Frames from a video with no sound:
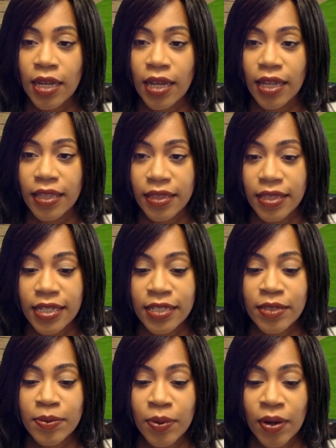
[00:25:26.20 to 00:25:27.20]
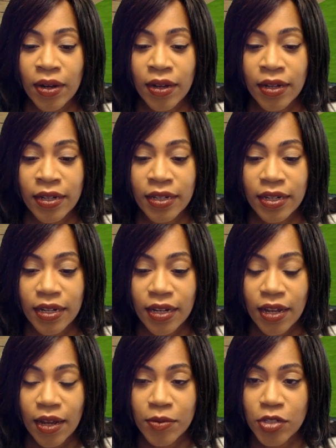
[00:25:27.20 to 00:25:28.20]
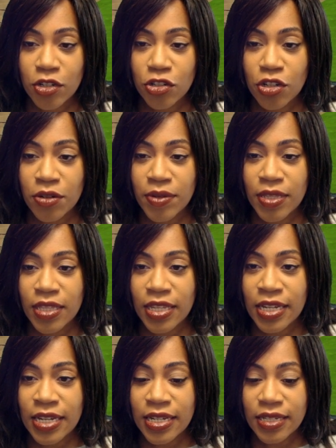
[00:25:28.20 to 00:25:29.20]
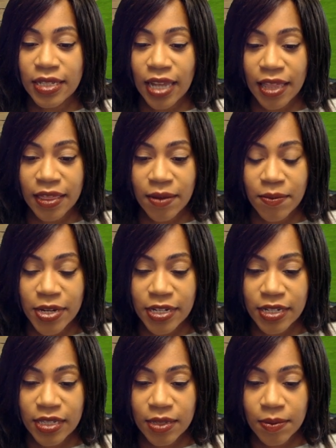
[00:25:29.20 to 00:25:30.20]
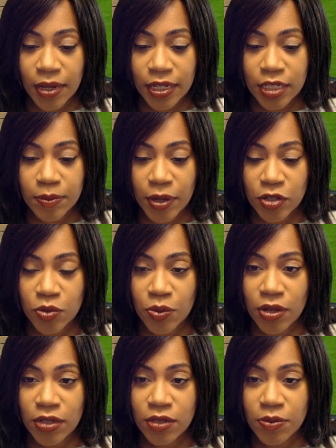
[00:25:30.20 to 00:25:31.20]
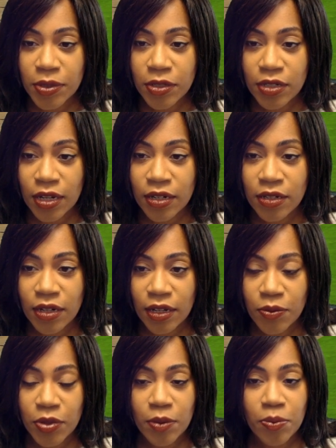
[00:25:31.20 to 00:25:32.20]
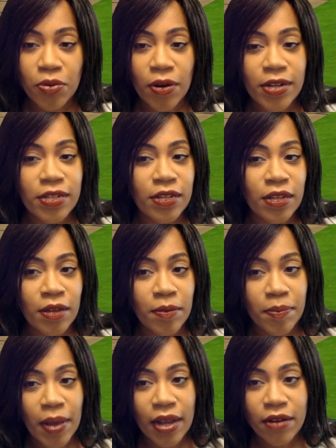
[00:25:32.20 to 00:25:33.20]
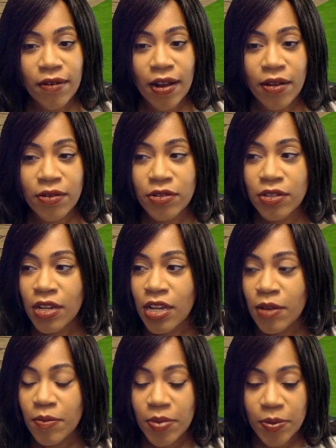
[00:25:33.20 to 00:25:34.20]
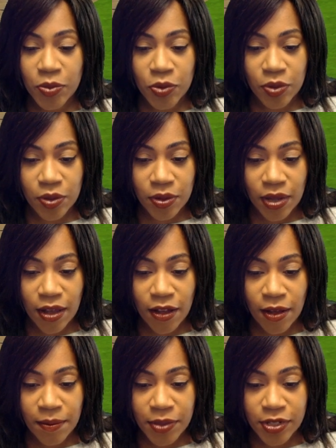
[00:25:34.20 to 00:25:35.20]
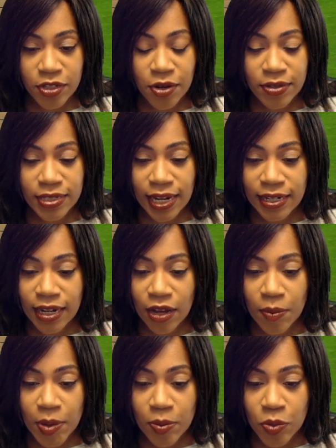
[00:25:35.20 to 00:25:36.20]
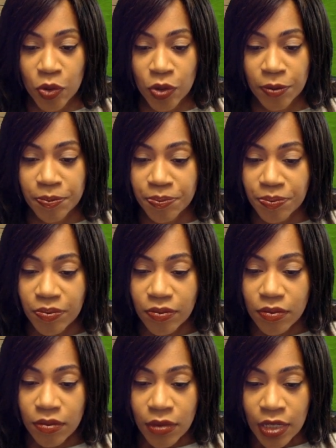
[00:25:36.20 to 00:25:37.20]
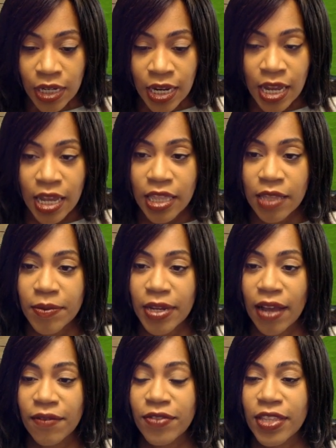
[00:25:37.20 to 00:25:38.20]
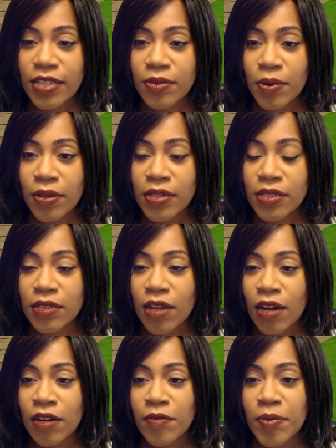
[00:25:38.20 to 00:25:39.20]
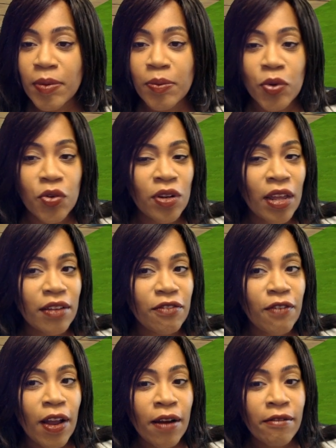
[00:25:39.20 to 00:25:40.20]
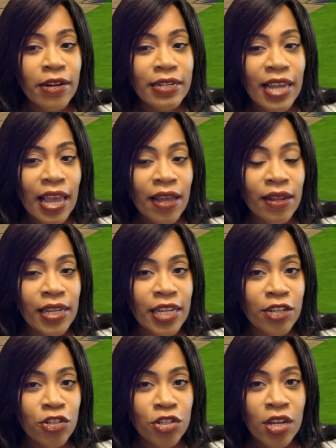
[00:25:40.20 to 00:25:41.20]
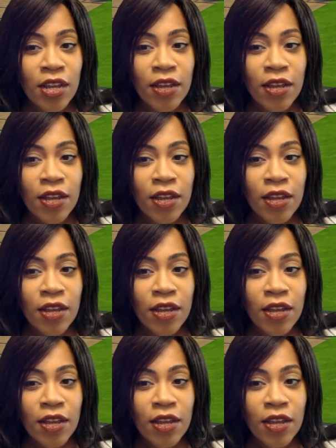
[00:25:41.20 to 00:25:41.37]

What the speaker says: and this one. I'm just going to show you in these, and then we did some like special ones. We've done like with a brighter background, a bit more, the stones stand out a bit more. And then we have this one that's kind of a bit more like fairy tale-ish,